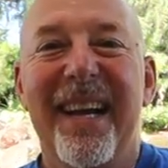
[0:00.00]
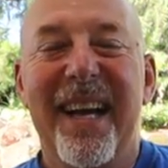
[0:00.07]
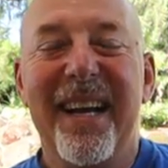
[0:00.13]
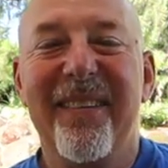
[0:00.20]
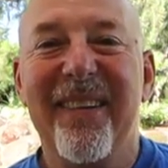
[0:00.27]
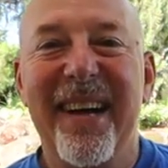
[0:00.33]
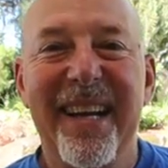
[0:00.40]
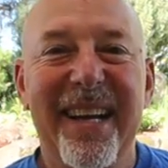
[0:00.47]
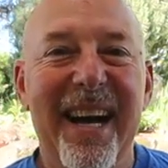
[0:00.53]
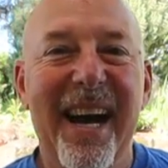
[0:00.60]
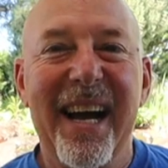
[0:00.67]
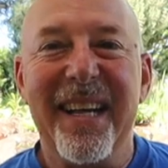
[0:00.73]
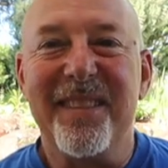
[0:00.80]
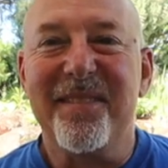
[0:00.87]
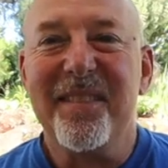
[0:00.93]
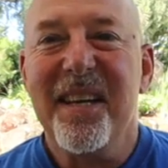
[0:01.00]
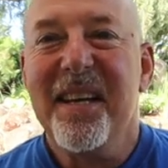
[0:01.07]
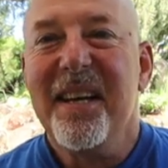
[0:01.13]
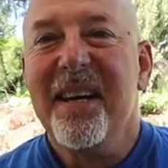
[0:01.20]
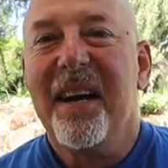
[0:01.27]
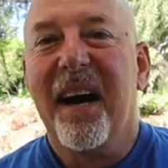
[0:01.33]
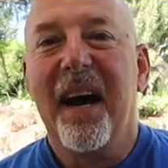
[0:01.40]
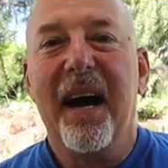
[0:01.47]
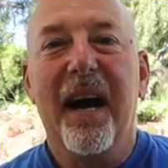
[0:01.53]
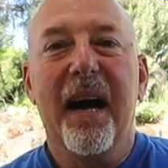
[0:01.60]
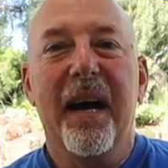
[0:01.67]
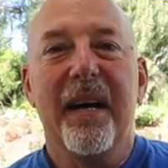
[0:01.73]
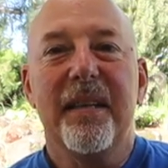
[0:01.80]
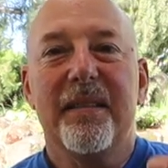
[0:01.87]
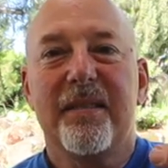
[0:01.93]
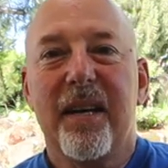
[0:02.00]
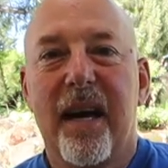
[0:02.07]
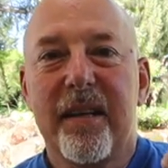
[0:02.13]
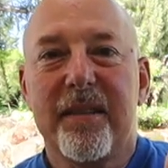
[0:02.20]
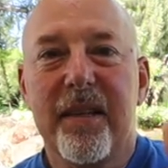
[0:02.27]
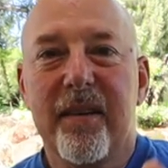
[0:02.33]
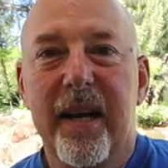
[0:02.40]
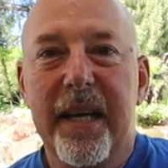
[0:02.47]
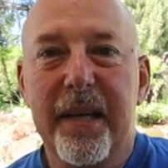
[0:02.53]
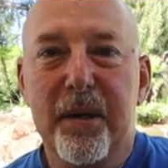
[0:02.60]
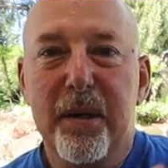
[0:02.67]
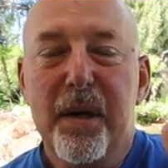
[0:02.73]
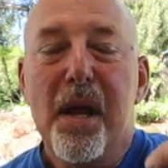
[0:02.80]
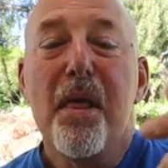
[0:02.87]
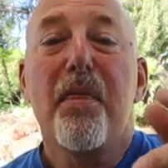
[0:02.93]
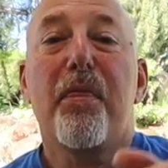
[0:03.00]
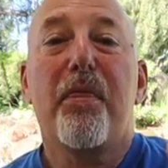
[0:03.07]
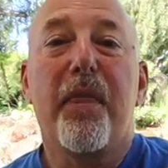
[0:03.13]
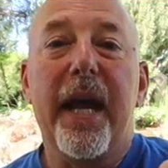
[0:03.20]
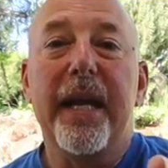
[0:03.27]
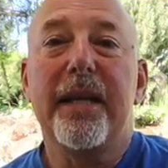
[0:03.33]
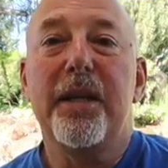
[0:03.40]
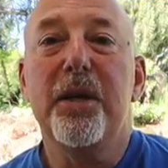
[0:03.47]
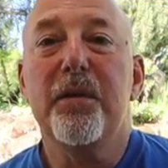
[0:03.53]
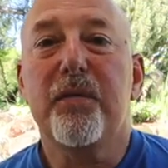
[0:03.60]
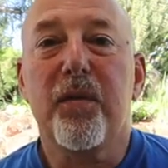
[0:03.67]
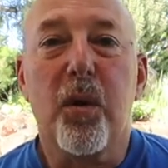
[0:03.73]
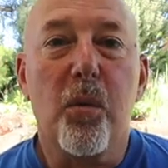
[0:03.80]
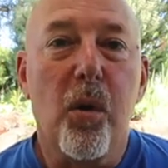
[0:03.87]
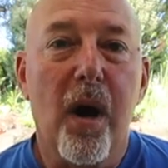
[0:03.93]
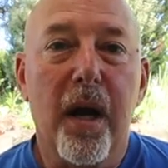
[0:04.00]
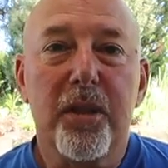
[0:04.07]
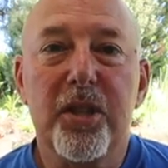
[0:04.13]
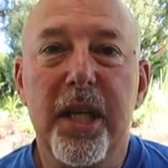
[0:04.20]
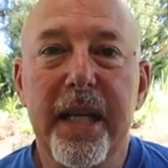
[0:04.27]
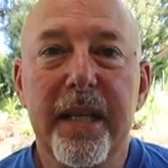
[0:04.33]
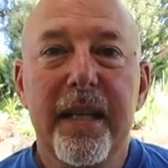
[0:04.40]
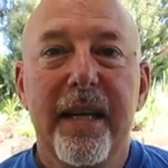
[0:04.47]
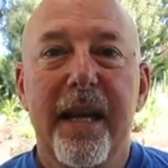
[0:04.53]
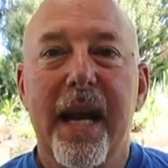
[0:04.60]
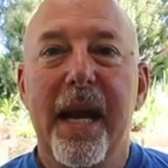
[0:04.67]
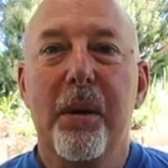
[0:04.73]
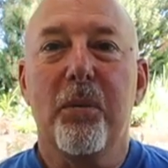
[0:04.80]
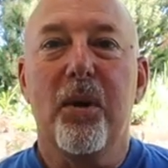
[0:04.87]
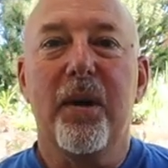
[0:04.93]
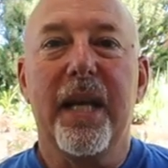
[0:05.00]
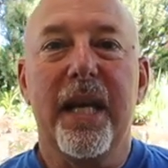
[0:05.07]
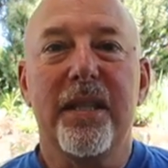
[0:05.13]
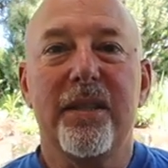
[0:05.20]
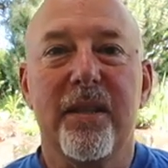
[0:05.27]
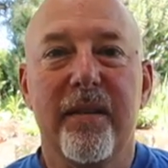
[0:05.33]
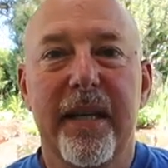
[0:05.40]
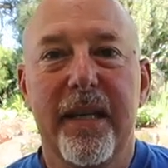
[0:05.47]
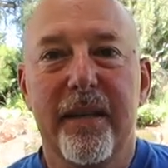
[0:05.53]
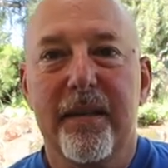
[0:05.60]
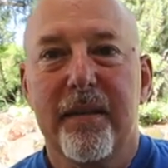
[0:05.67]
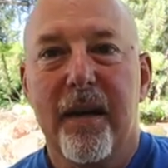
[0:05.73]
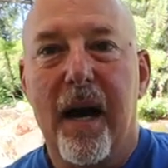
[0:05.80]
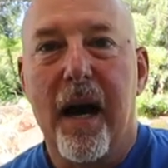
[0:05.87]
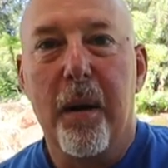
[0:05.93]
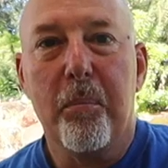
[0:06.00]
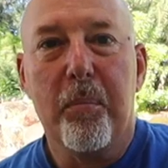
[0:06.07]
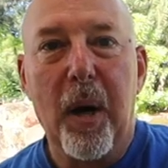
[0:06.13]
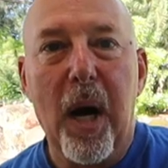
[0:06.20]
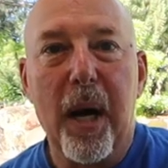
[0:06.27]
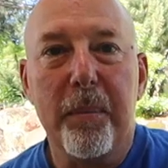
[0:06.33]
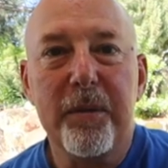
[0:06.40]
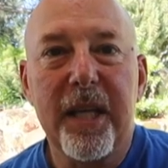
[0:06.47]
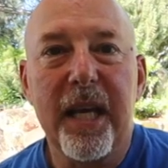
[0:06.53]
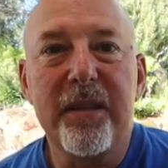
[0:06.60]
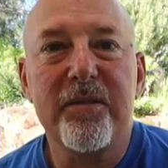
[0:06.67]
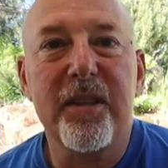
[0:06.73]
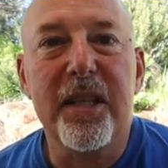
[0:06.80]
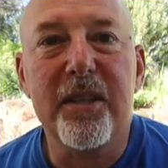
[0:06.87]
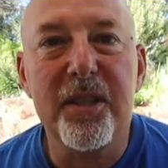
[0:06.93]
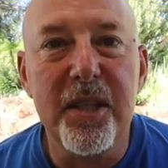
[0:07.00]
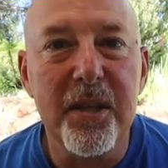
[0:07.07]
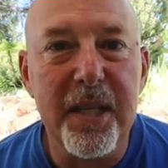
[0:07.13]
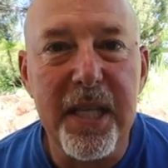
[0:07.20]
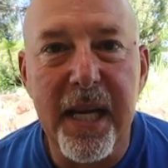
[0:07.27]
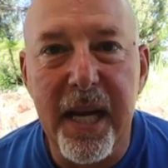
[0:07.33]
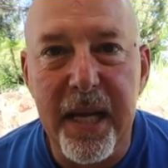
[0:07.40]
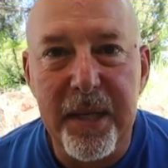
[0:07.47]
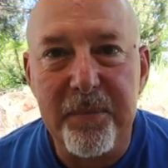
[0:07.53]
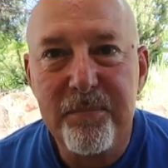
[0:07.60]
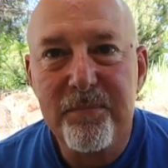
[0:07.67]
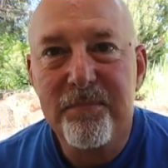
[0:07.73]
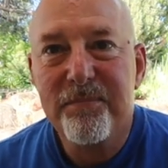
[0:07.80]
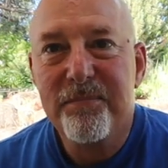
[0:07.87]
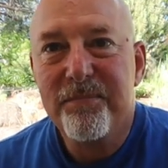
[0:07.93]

Anyway, guys, uh, talk to you later. Thank you for watching, and we'll catch you later. I'm Bob, K6UDA.